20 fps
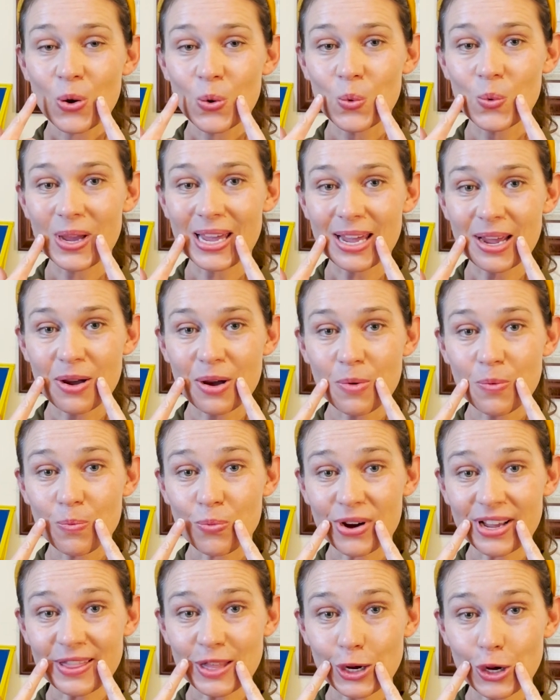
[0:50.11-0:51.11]
we
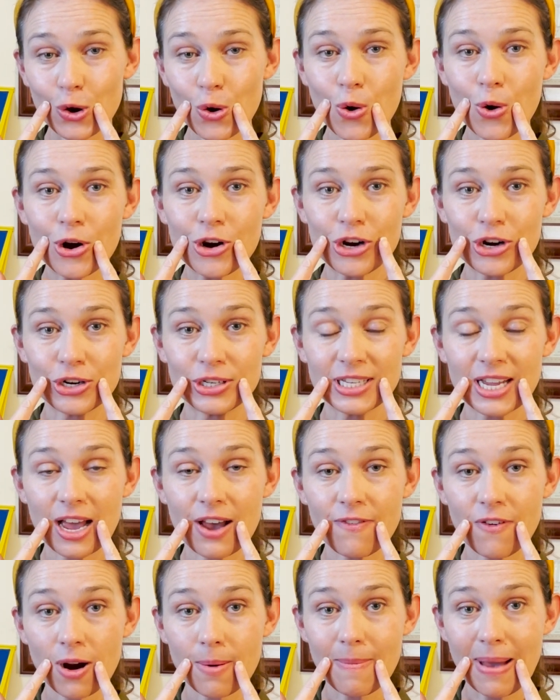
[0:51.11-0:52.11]
bring the corners
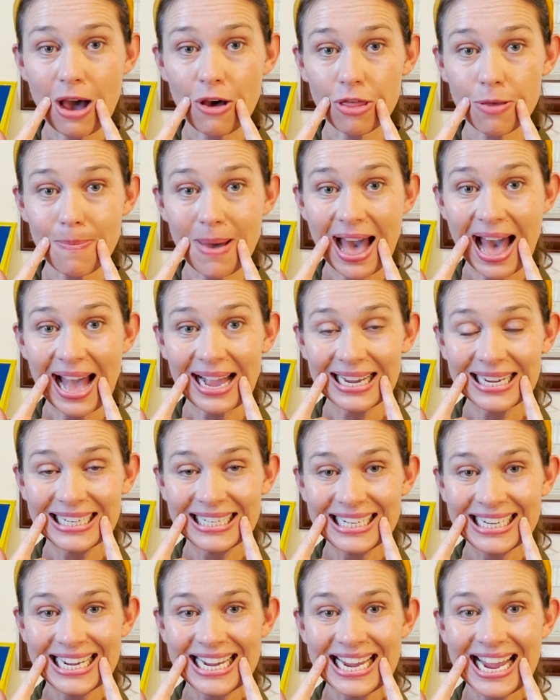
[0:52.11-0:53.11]
of our mouth back
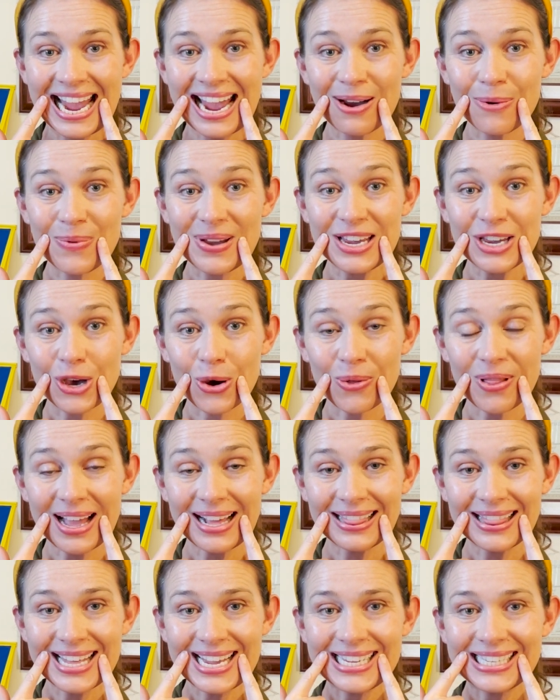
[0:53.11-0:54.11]
and we go
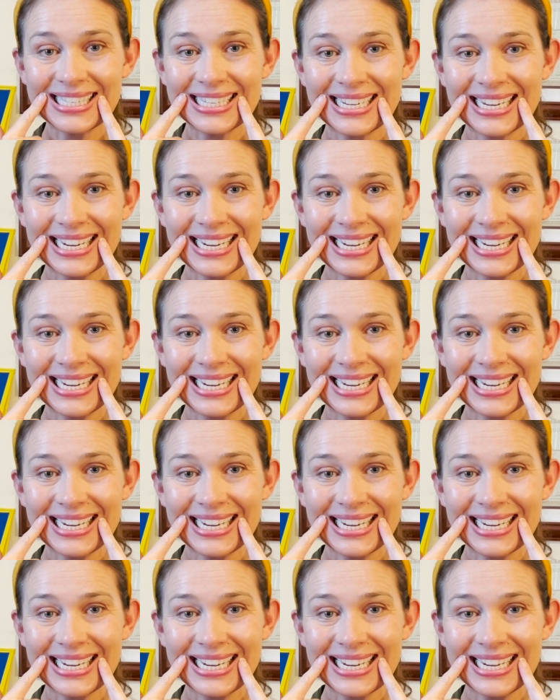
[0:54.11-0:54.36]
like this.